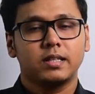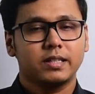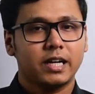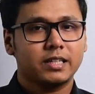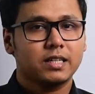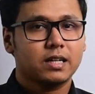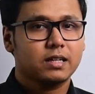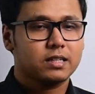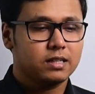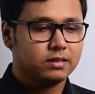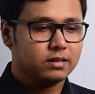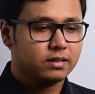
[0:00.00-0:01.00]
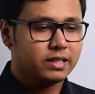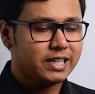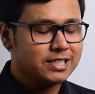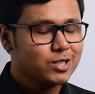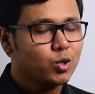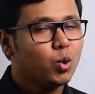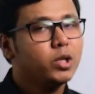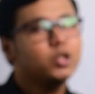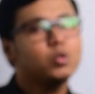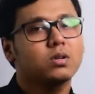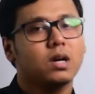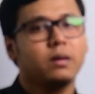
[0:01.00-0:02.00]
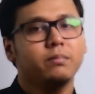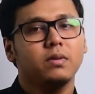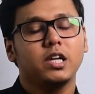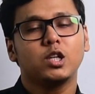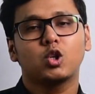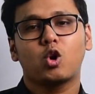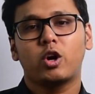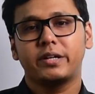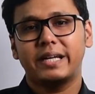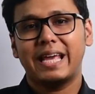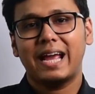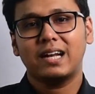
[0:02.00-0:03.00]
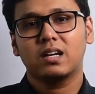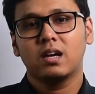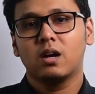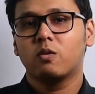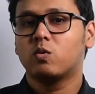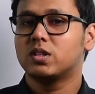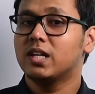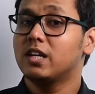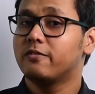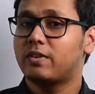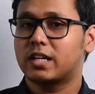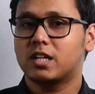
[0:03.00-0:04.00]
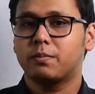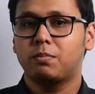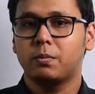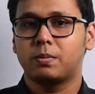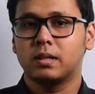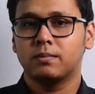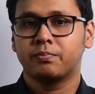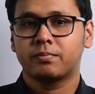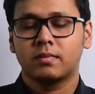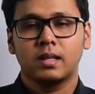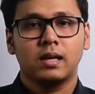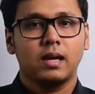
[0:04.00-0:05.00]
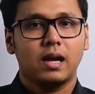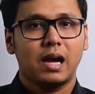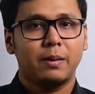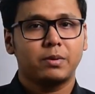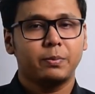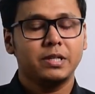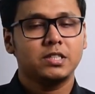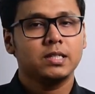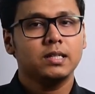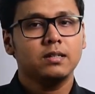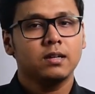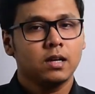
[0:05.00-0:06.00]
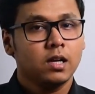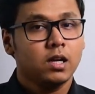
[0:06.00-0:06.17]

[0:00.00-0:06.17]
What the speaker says: that is going to come in contact with the infected people. I am repeating it.